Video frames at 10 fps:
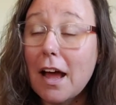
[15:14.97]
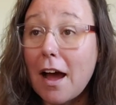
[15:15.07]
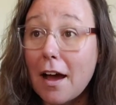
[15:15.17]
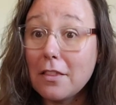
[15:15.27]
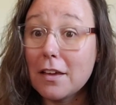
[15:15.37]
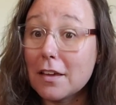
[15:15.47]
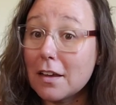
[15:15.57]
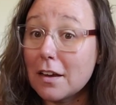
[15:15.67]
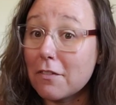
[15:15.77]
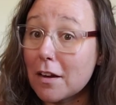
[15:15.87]
I like
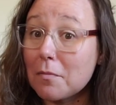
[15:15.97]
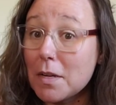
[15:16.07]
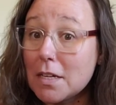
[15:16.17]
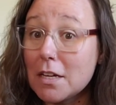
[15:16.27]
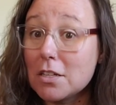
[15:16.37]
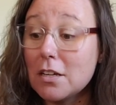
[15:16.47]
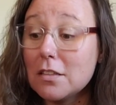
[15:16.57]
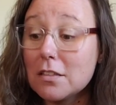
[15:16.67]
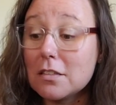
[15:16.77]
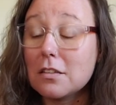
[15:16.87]
getting
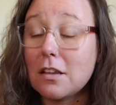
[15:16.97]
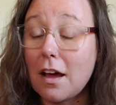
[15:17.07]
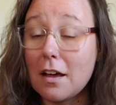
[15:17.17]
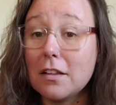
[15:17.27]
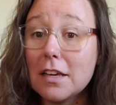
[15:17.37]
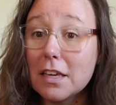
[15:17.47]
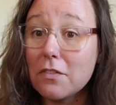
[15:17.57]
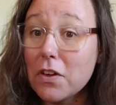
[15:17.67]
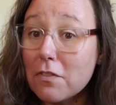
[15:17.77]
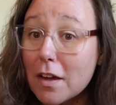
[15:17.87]
recommendations. I like
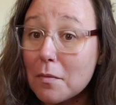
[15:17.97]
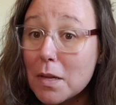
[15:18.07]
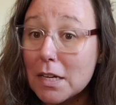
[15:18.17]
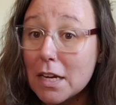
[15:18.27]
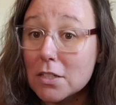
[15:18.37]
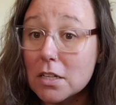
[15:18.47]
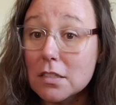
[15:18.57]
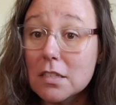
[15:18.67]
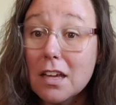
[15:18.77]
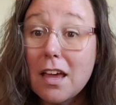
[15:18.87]
giving
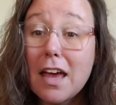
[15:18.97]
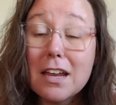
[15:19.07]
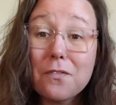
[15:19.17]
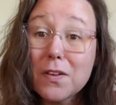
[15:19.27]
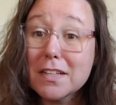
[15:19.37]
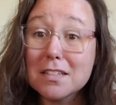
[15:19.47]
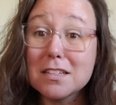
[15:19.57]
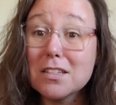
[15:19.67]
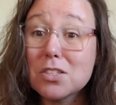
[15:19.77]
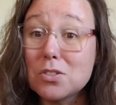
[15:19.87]
recommendations. And if it
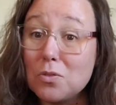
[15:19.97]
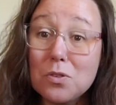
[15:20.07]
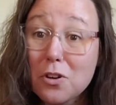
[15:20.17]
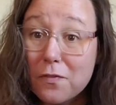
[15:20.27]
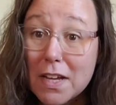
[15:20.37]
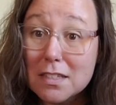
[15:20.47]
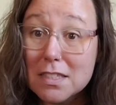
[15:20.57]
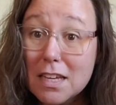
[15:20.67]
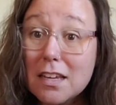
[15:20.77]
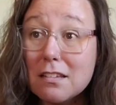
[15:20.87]
doesn't suit your
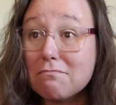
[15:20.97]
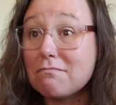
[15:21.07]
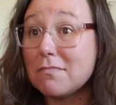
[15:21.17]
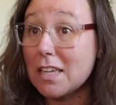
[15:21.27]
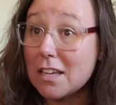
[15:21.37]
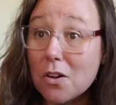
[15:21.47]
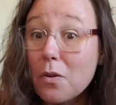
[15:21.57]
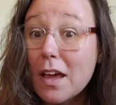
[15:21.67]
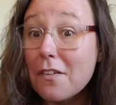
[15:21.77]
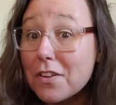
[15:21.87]
fancy, you
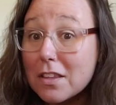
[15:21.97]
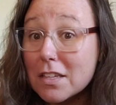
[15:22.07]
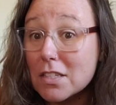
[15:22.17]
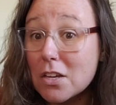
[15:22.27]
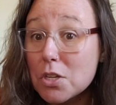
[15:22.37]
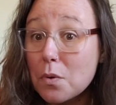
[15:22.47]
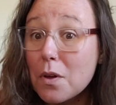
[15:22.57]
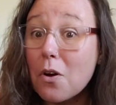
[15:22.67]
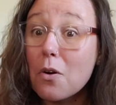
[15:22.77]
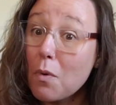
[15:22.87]
don't have to listen to
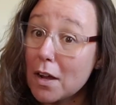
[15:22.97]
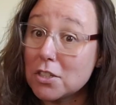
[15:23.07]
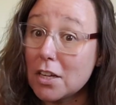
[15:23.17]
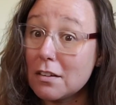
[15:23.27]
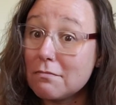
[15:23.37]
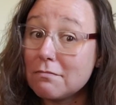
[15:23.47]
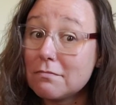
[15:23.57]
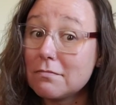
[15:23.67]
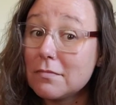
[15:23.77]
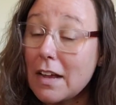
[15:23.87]
it or watch it
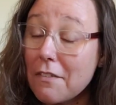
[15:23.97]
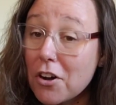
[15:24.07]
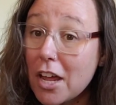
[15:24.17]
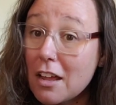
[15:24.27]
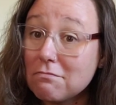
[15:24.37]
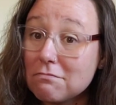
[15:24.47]
ever again.